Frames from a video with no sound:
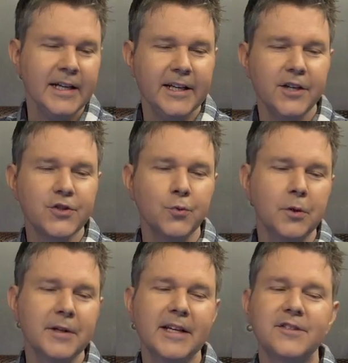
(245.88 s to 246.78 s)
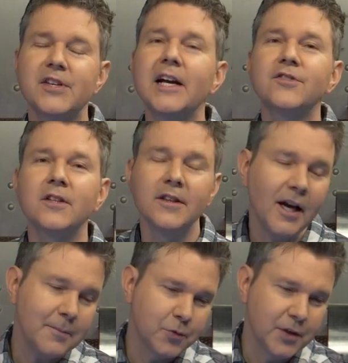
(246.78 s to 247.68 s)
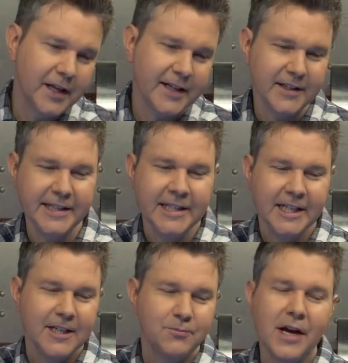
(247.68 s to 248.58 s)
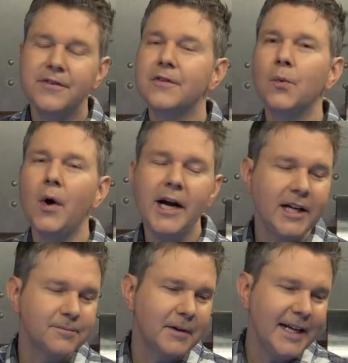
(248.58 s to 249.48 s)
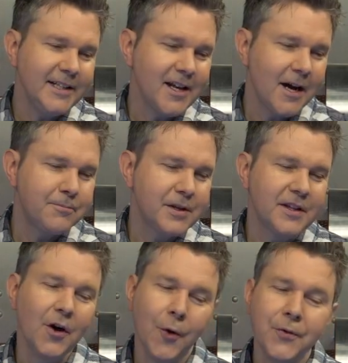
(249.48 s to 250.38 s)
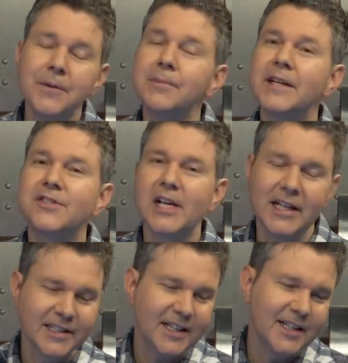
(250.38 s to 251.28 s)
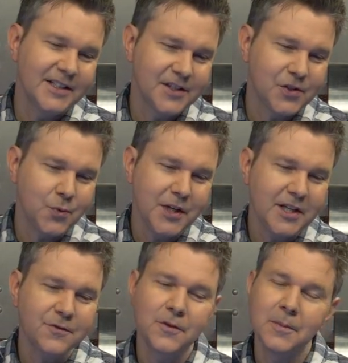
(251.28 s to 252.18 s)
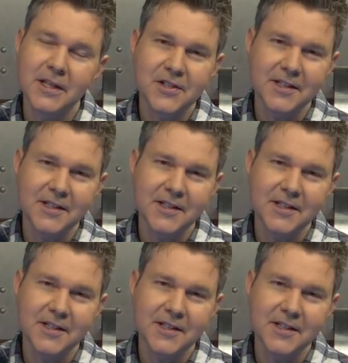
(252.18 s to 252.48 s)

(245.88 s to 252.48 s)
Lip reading: And here's a rumor that sounds a lot more likely. Breath of the Wild might not be the only big Zelda on the Switch for much